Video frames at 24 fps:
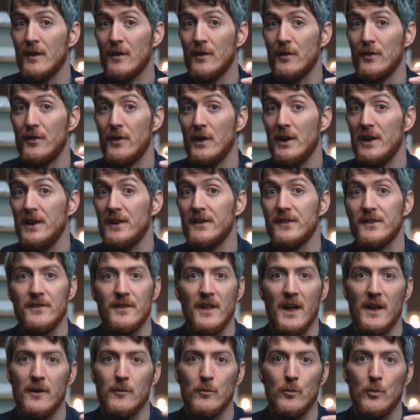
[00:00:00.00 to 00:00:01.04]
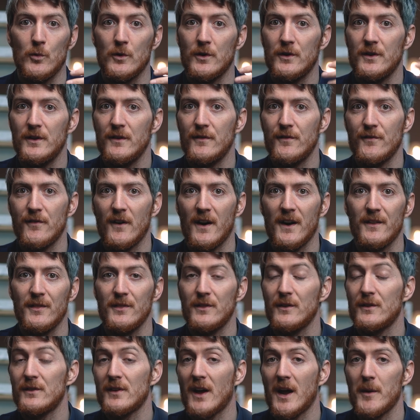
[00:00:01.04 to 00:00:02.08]
the list that would define
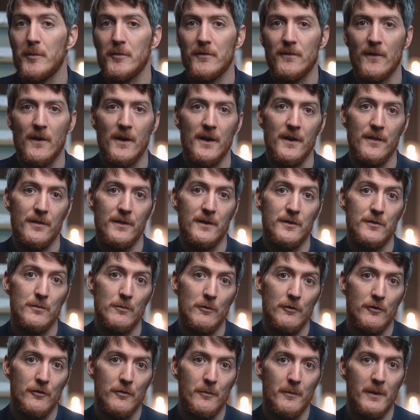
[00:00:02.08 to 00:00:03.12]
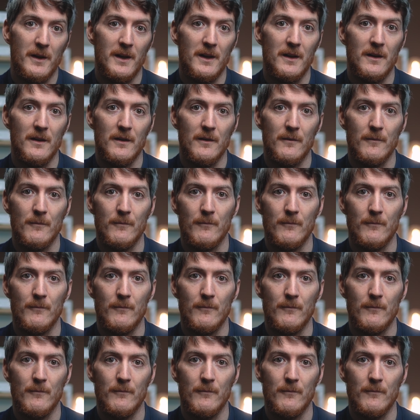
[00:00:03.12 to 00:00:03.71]
the type of art that you want to make.